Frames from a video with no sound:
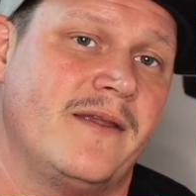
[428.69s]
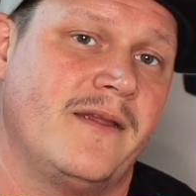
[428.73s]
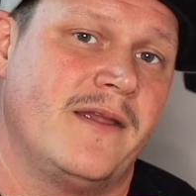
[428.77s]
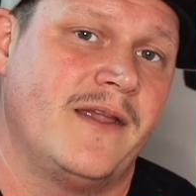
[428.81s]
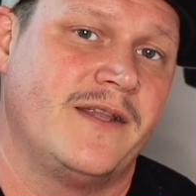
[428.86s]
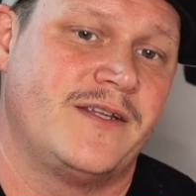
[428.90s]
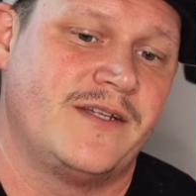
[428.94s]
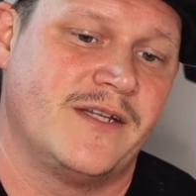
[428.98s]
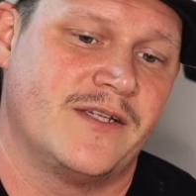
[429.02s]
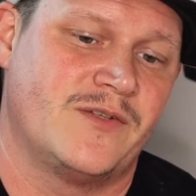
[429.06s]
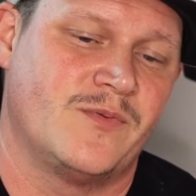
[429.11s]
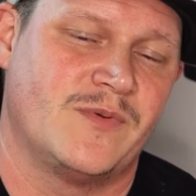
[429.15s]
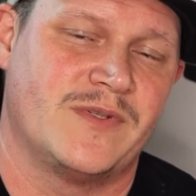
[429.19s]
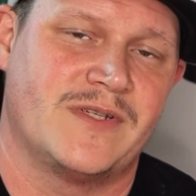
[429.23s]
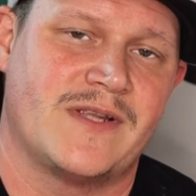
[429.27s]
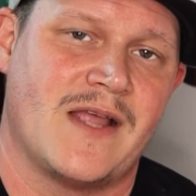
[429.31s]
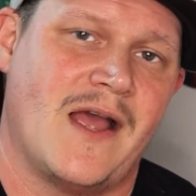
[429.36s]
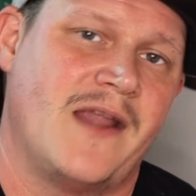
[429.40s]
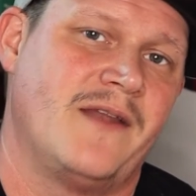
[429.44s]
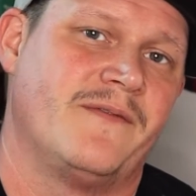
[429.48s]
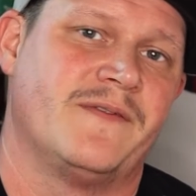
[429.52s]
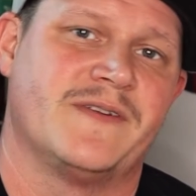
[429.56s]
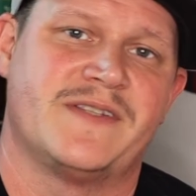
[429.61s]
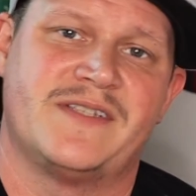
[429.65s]
It just was
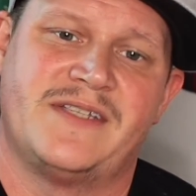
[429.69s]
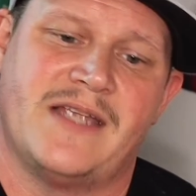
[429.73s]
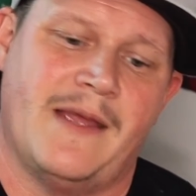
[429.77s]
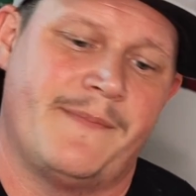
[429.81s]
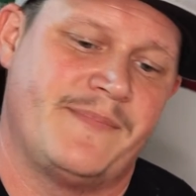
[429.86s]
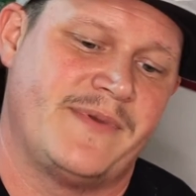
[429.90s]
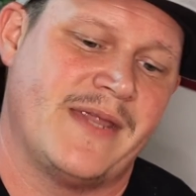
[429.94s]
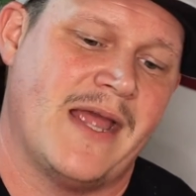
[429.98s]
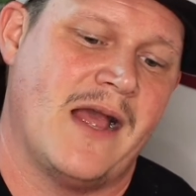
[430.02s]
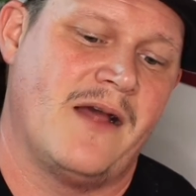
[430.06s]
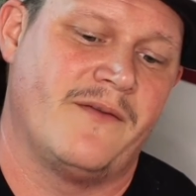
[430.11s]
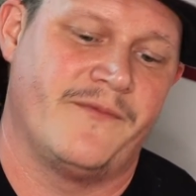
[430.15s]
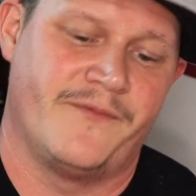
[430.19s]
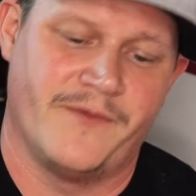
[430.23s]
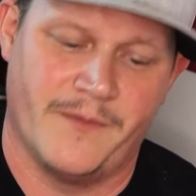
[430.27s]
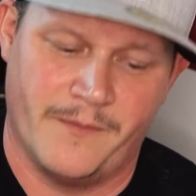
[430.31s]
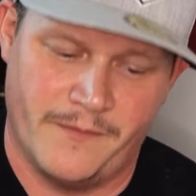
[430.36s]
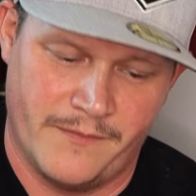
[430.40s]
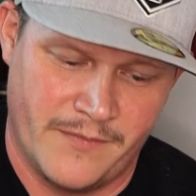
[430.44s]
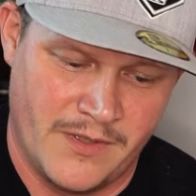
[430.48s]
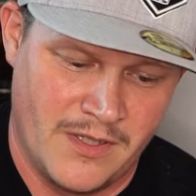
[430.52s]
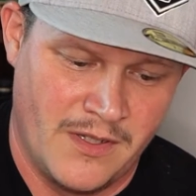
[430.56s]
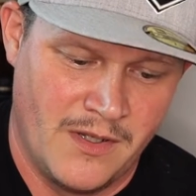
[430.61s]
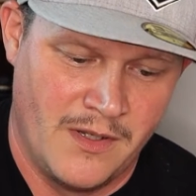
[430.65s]
kind of a step down from
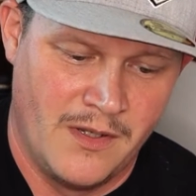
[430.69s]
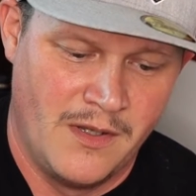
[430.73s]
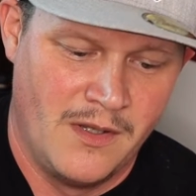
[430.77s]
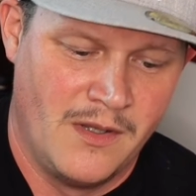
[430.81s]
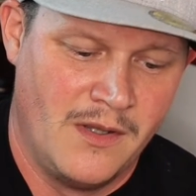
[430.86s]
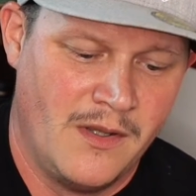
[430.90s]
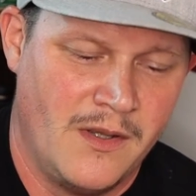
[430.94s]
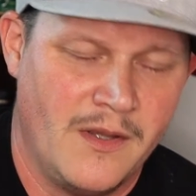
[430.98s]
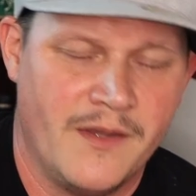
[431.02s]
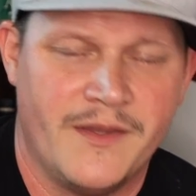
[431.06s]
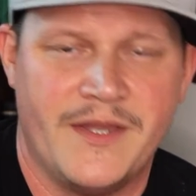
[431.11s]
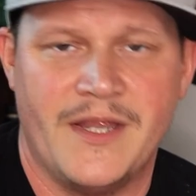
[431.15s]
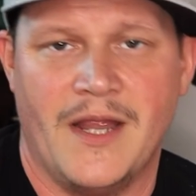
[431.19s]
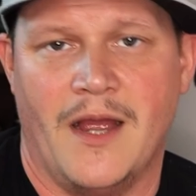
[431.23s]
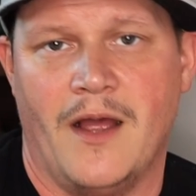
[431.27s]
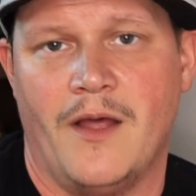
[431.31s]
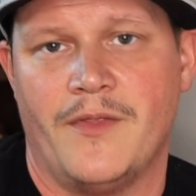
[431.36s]
the